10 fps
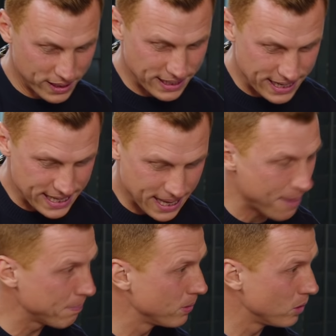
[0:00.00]
in the mm. League
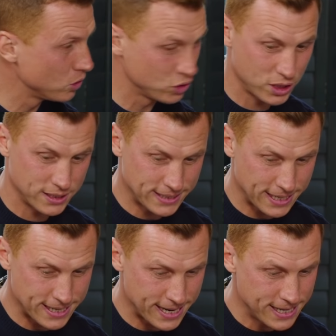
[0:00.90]
Cup on
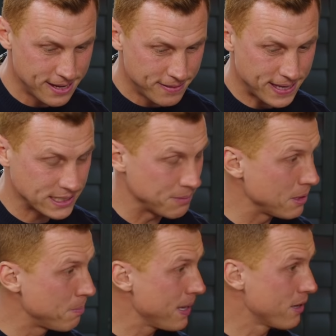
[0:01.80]
Sunday. That's going to be
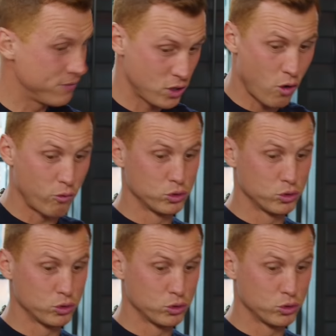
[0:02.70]
the pick of the Coral